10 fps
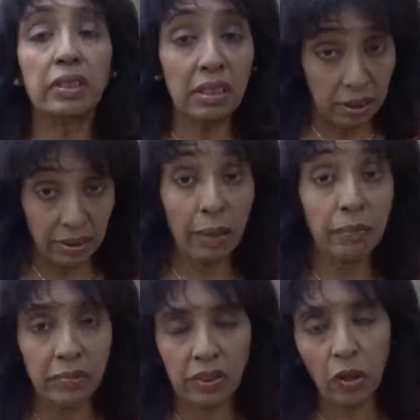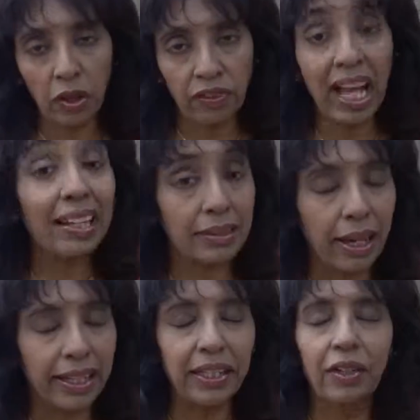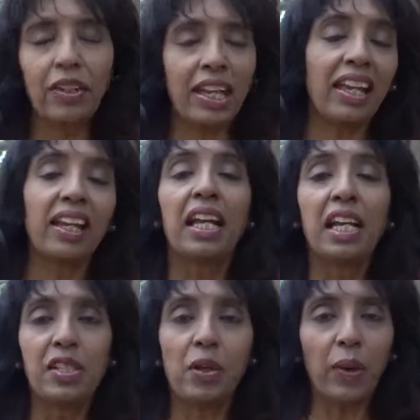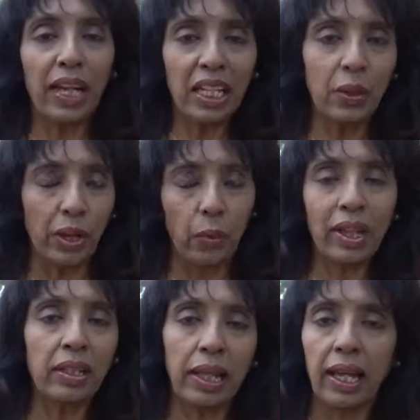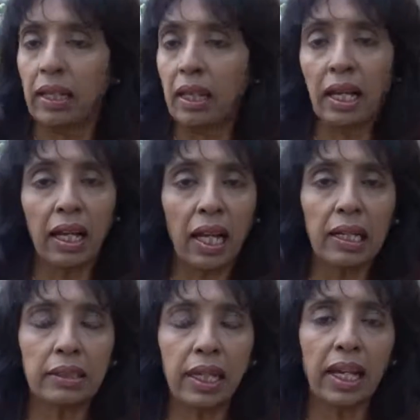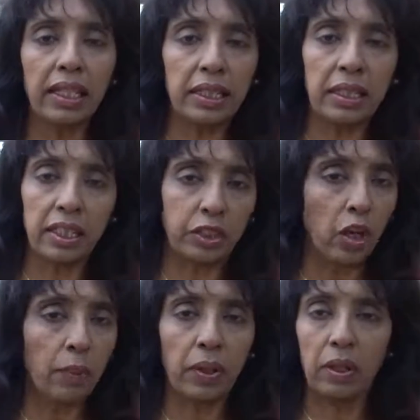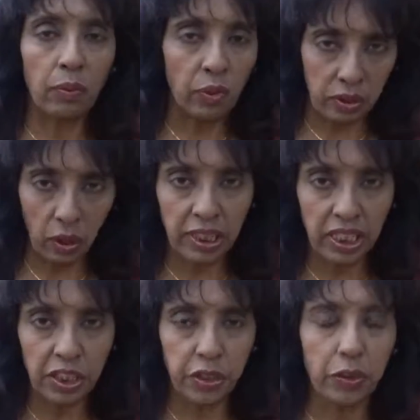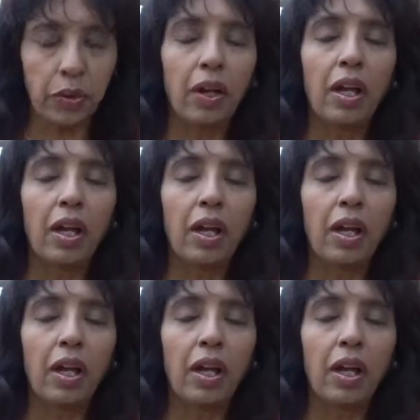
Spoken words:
some sort of color dye. Okay, so anyway, went there. Color dye in the shop was not an issue.